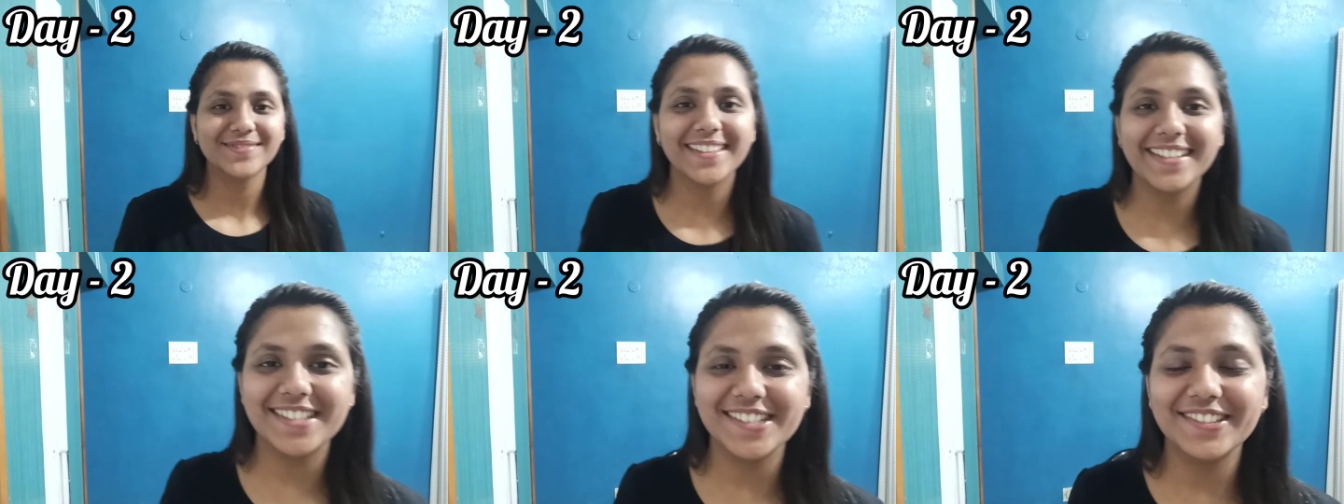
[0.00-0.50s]

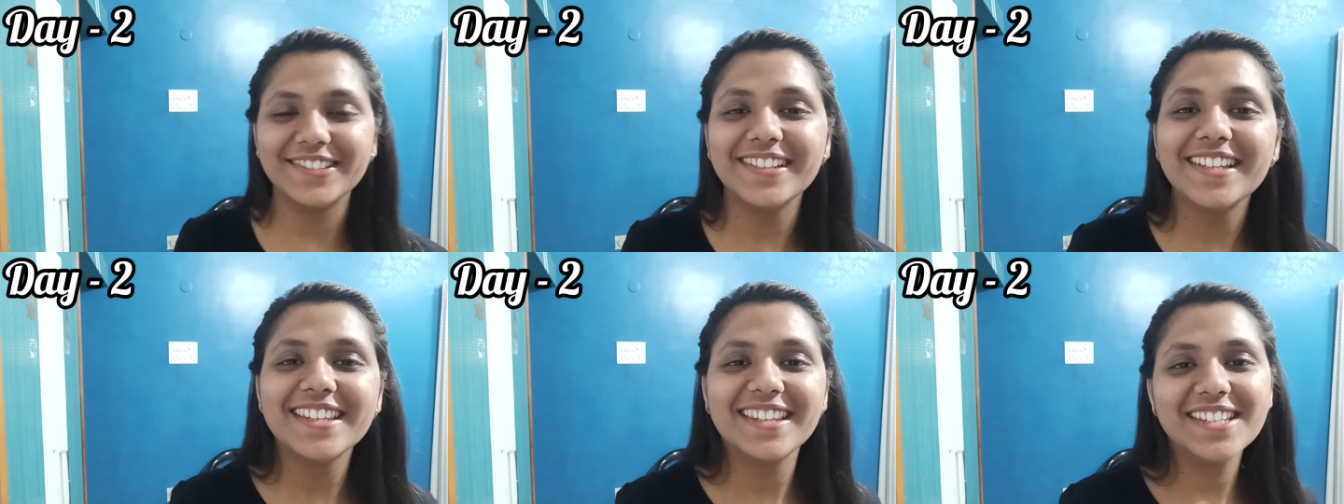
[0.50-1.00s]
So
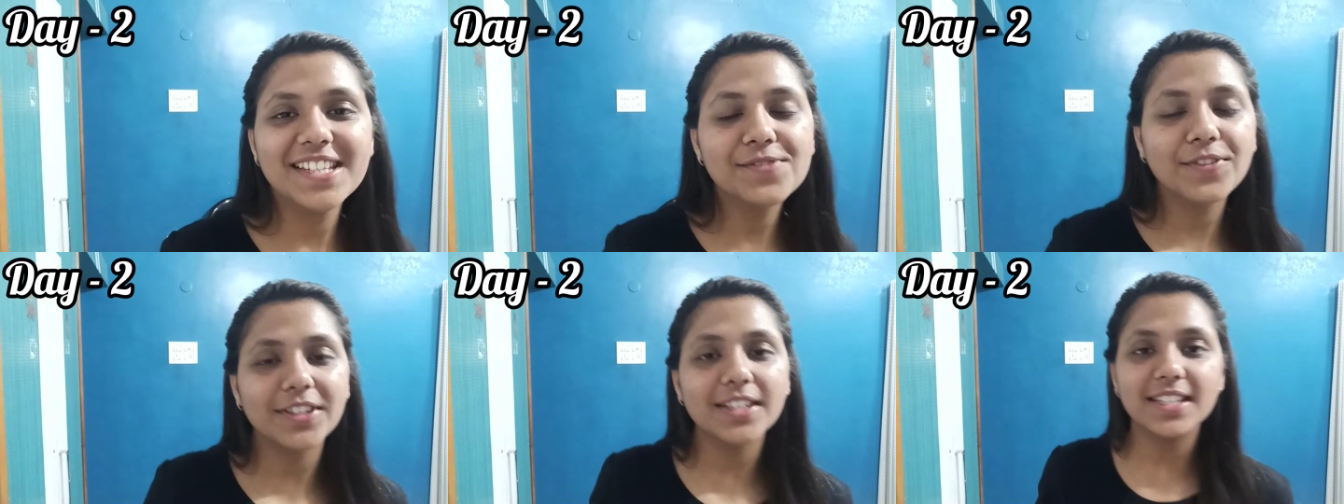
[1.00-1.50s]
this is
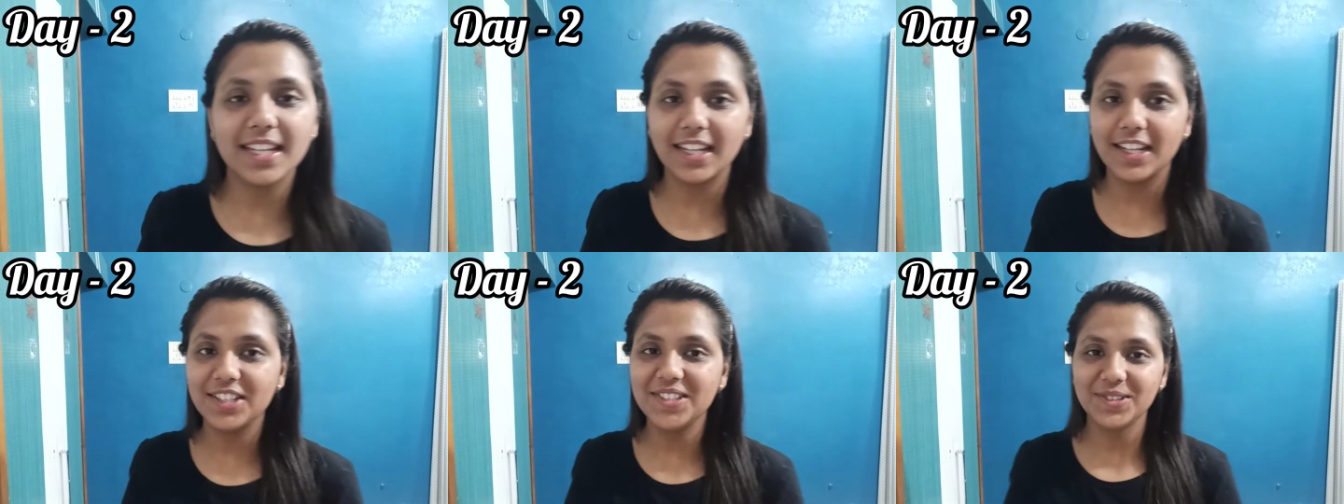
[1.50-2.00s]
for the
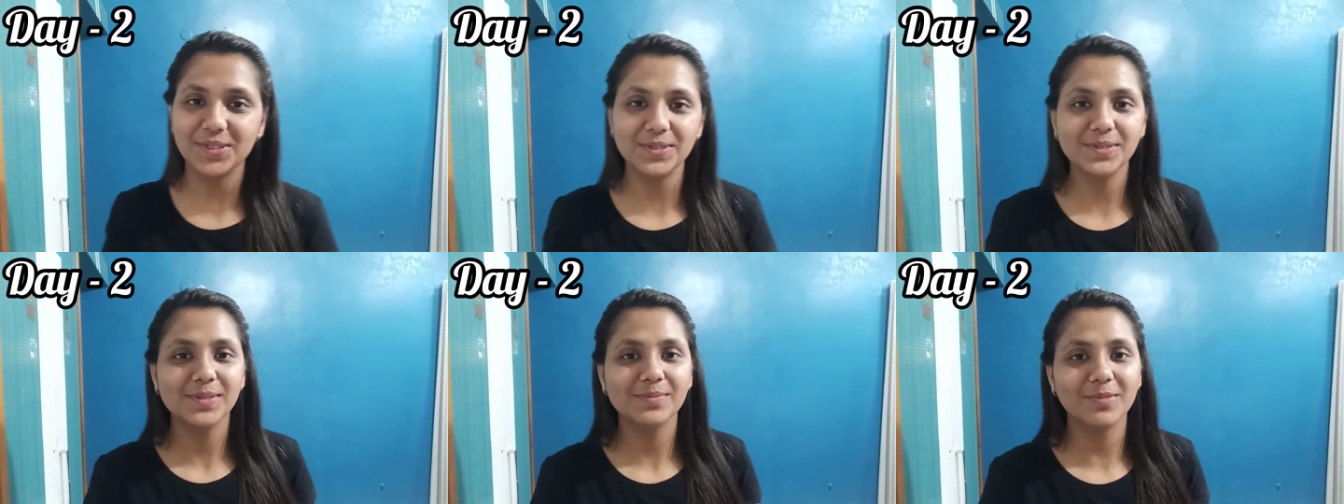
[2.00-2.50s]
day
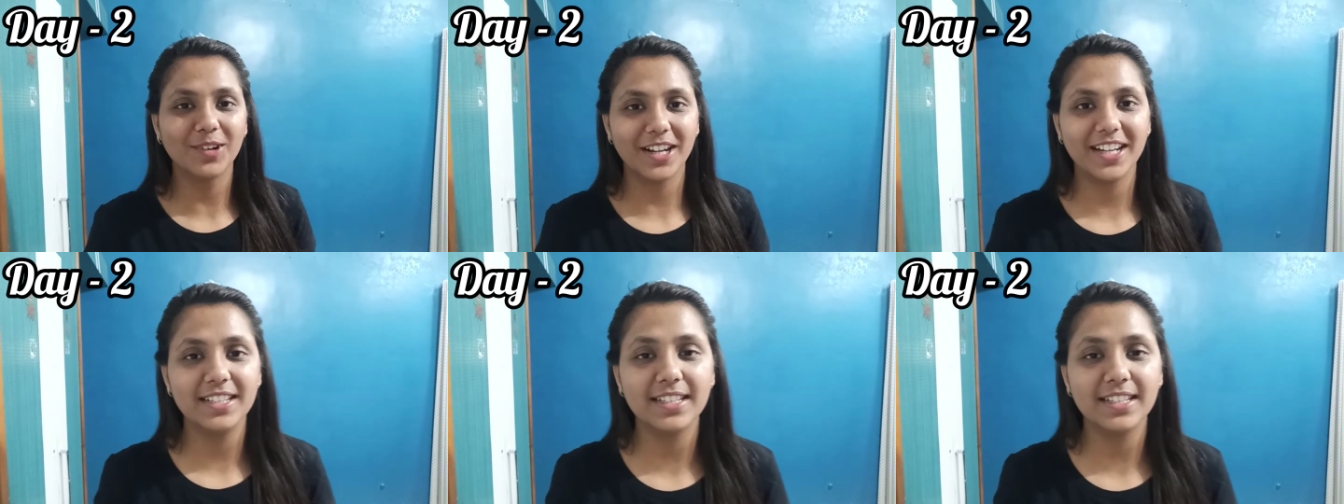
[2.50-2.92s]
2 morning